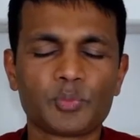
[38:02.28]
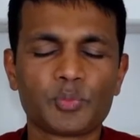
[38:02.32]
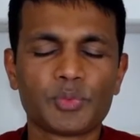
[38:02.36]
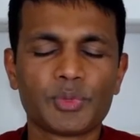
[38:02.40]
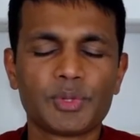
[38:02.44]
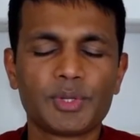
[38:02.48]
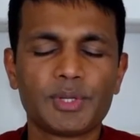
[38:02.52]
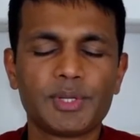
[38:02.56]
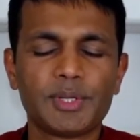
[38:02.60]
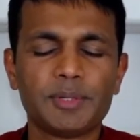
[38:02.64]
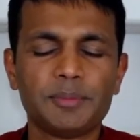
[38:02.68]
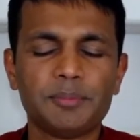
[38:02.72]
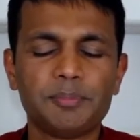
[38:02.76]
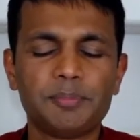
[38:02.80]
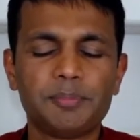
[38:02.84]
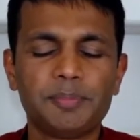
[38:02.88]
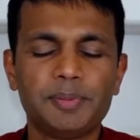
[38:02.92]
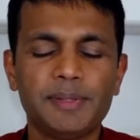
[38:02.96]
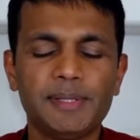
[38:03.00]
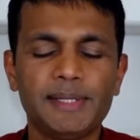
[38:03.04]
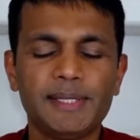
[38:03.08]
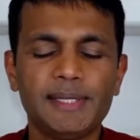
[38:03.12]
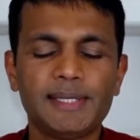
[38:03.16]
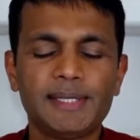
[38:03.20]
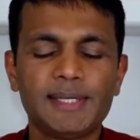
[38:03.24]

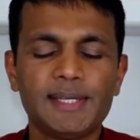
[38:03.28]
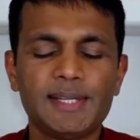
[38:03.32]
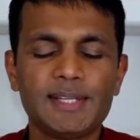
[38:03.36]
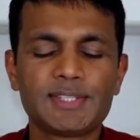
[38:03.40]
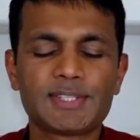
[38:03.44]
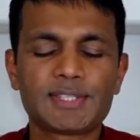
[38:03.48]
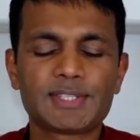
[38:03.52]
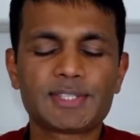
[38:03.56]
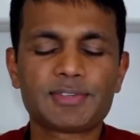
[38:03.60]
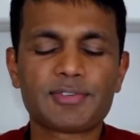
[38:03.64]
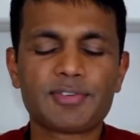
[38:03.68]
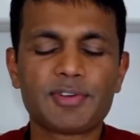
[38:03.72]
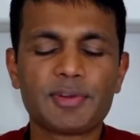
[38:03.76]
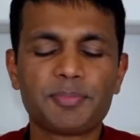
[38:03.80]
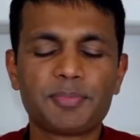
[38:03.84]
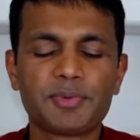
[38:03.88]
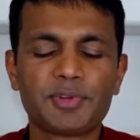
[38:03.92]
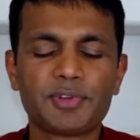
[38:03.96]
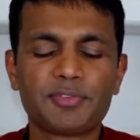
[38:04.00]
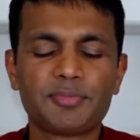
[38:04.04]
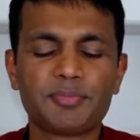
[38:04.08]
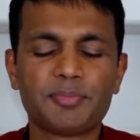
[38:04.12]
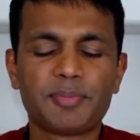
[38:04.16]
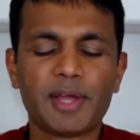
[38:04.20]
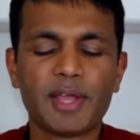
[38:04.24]
completely stripped
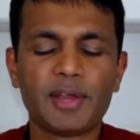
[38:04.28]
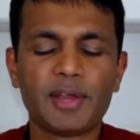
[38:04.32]
of my